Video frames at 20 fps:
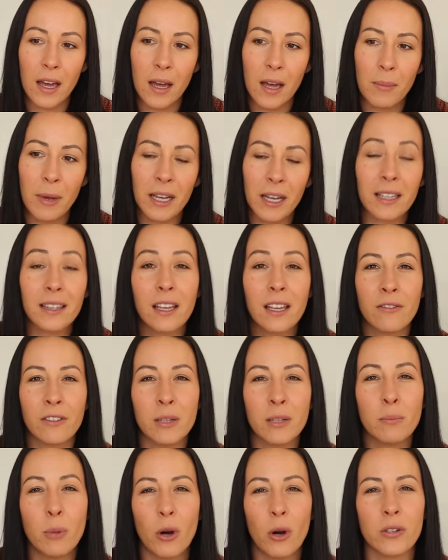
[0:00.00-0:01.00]
about a
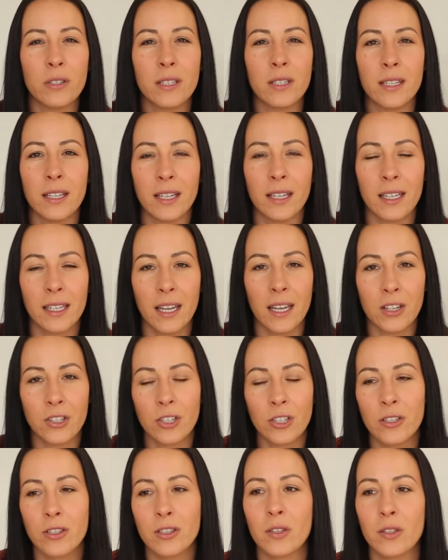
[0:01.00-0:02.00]
loving bond and a
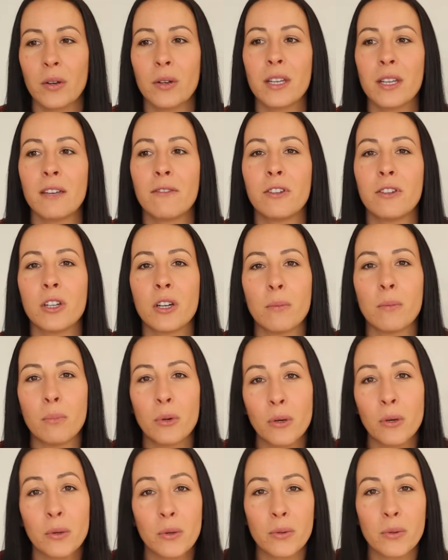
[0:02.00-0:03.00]
connection. So if you can
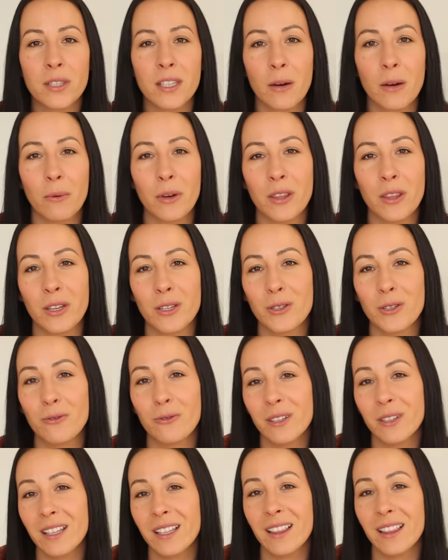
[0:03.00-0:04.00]
pull someone that you
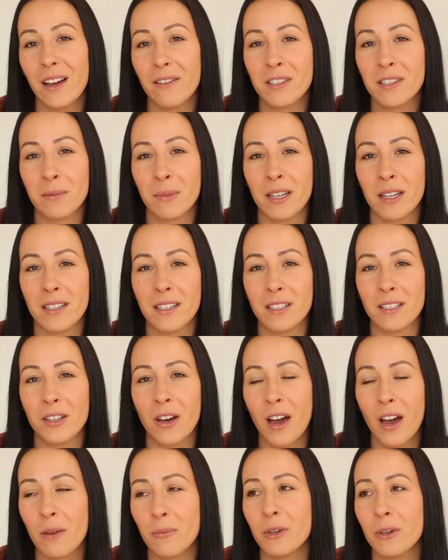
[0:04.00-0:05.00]
really love spending
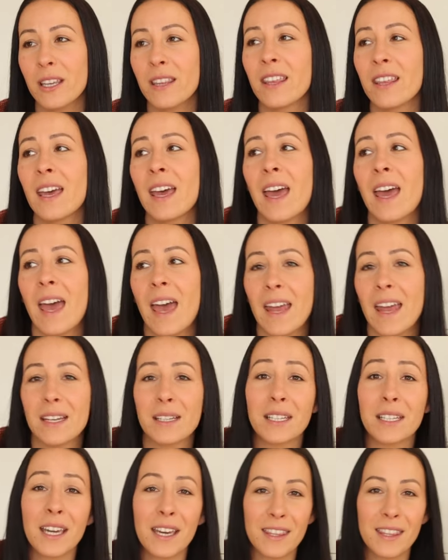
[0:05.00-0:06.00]
time with
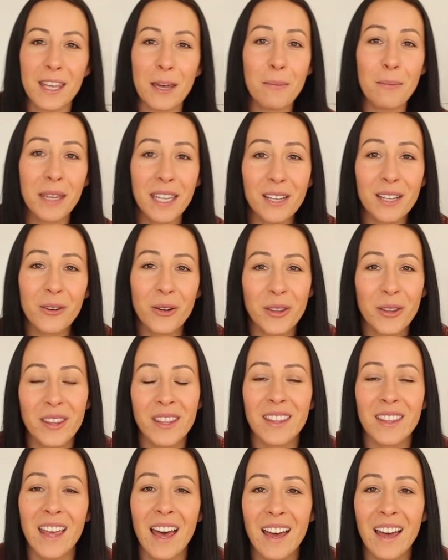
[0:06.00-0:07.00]
and get them in
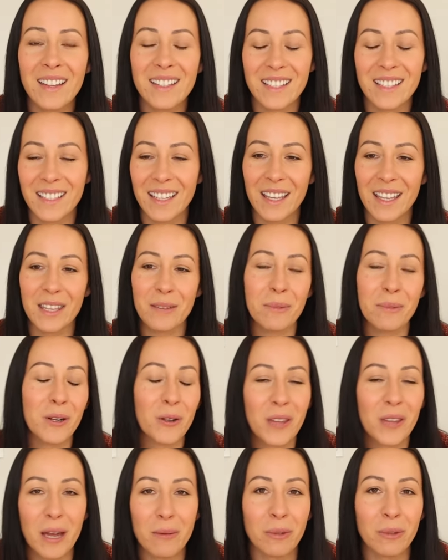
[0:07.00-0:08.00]
on
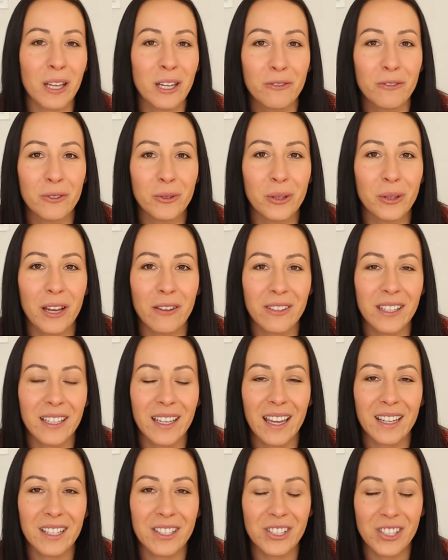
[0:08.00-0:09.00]
that playful,
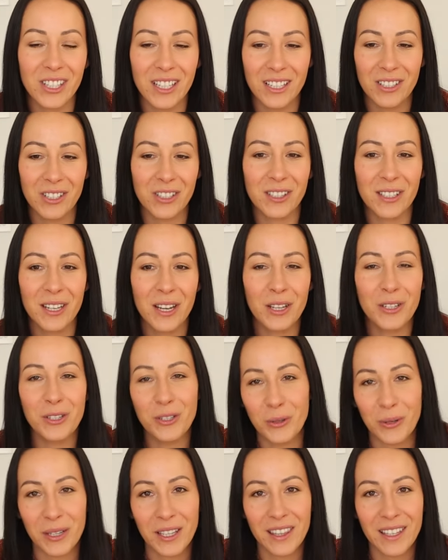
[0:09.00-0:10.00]
loving energy and just
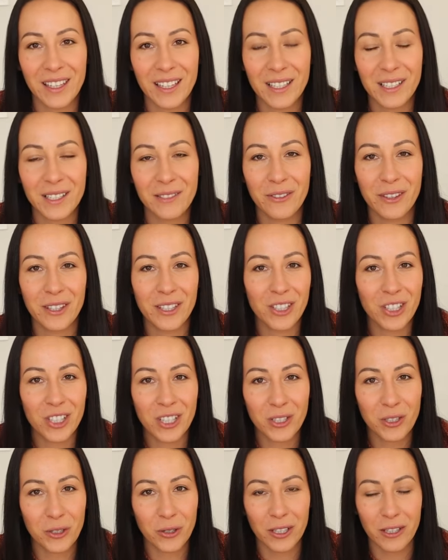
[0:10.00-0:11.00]
doing things for the
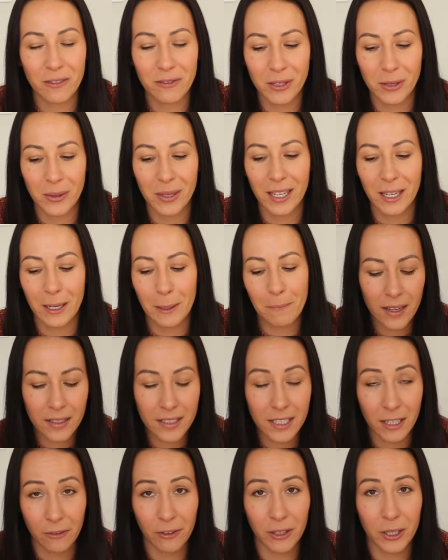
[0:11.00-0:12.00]
sheer joy of doing it,
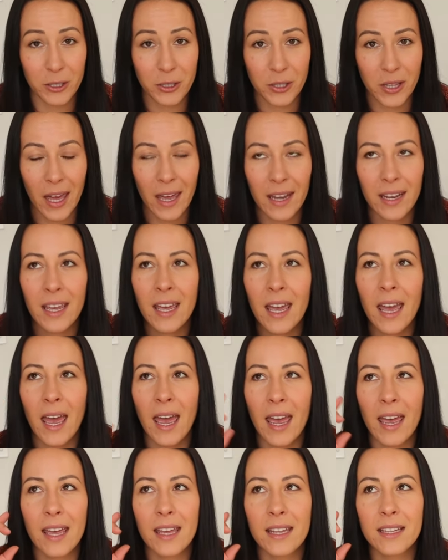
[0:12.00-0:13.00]
definitely do that.
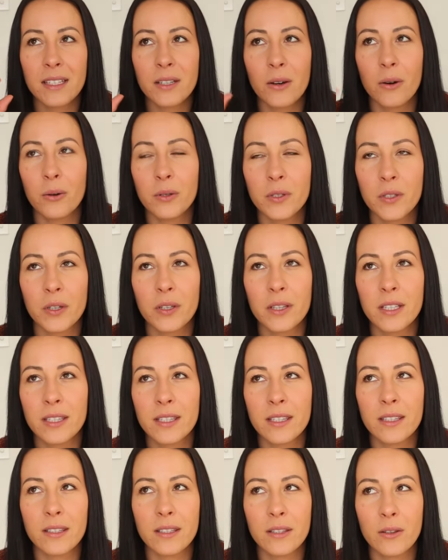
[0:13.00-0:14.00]
And also
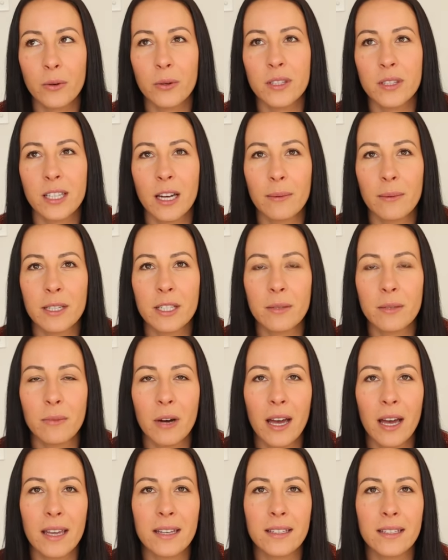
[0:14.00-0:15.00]
this thought's coming to
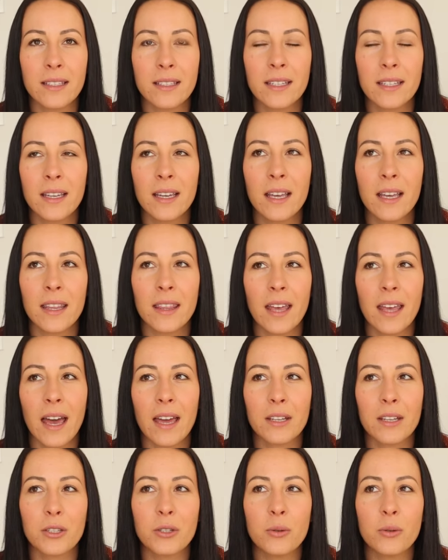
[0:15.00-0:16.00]
mind,
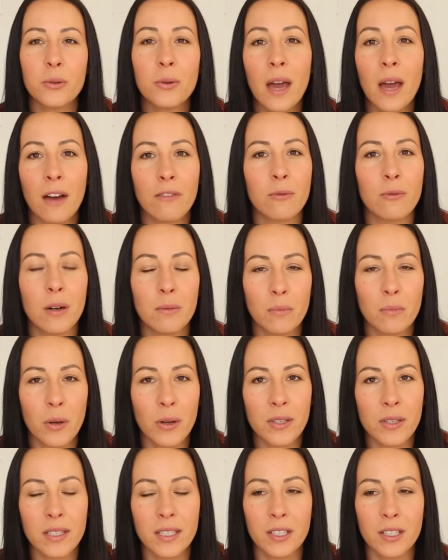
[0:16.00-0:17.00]
that you have one
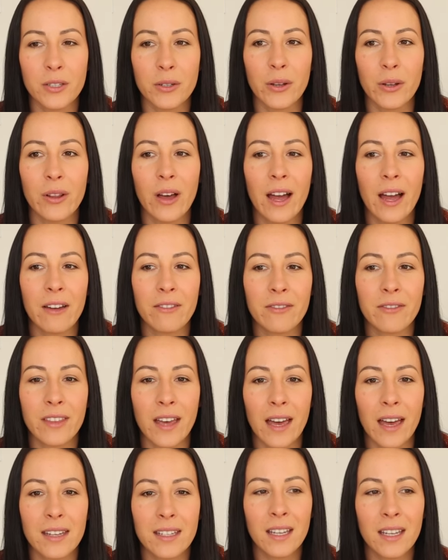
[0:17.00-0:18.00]
person in your life
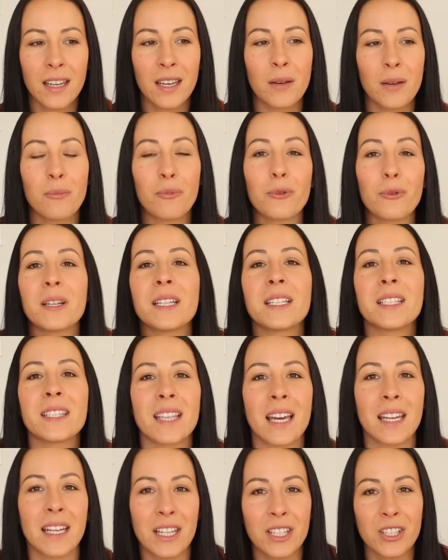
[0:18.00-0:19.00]
that brings
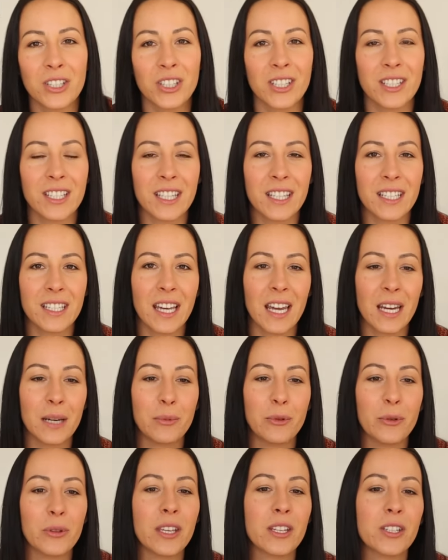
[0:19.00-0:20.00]
that energy to the
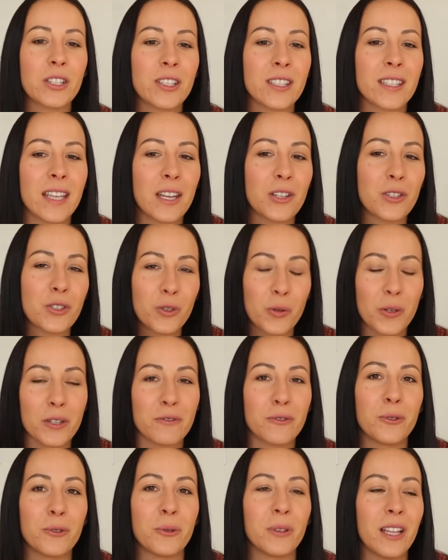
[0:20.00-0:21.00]
table. They're just that
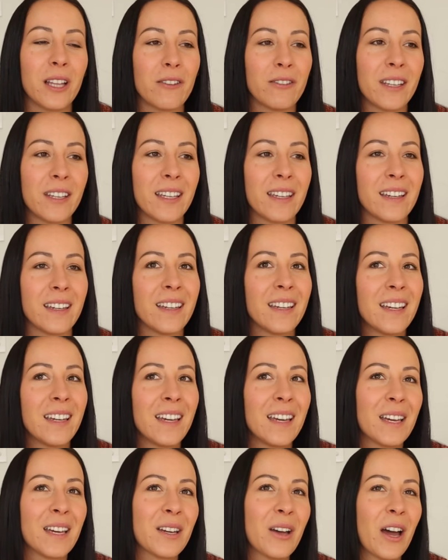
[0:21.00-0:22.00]
joyful, loving,
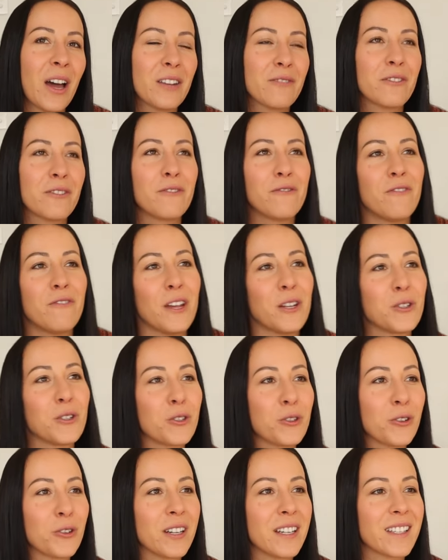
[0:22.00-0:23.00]
kind of
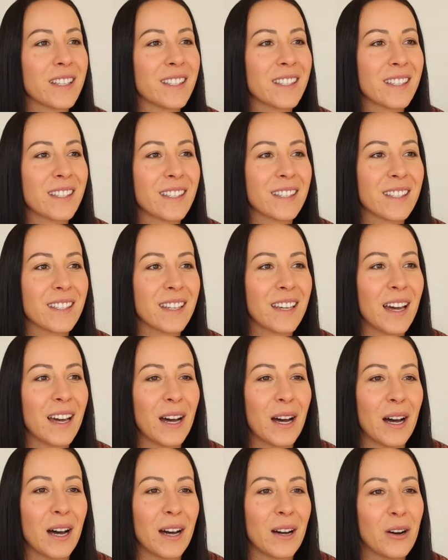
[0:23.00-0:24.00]
adventurous,
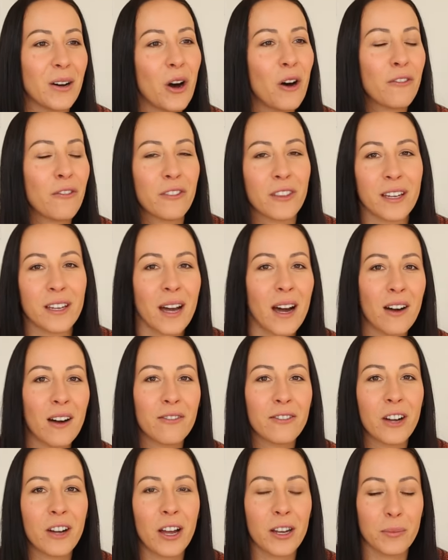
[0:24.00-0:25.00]
off the
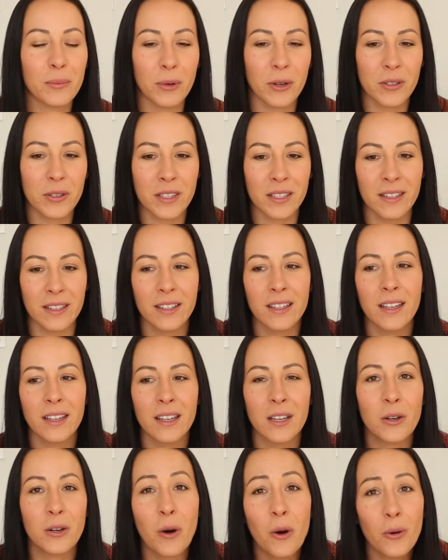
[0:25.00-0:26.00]
cuff kind of person.
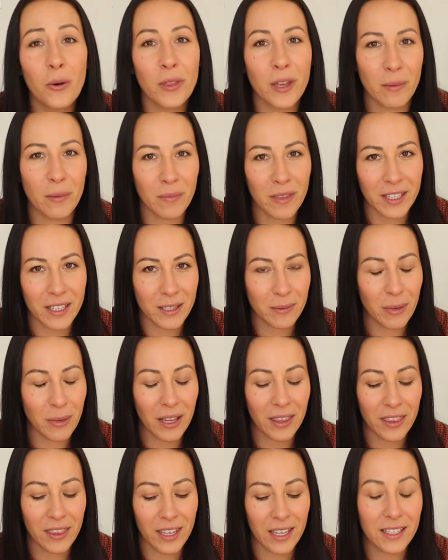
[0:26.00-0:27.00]
Call them this
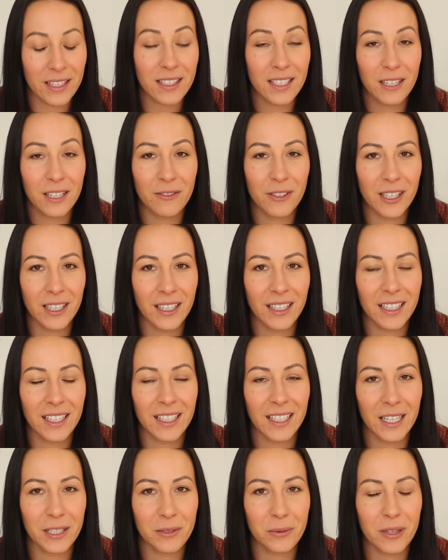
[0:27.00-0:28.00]
month and see if you can
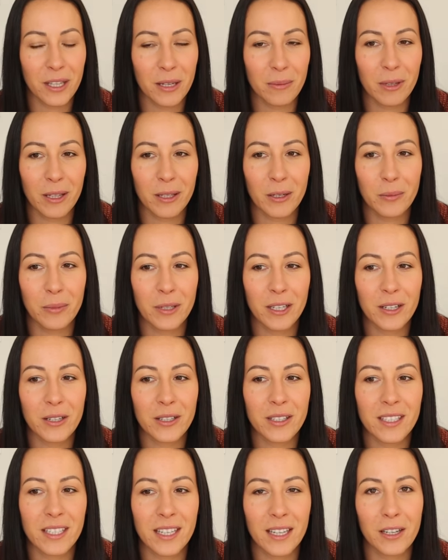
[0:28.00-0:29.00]
connect with them a little bit,
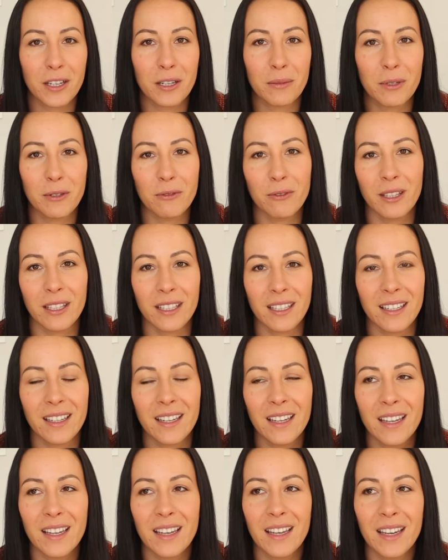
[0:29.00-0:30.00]
because they're going to be really,
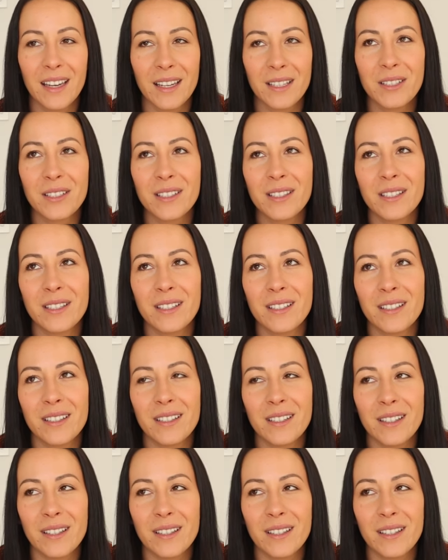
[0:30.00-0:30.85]
just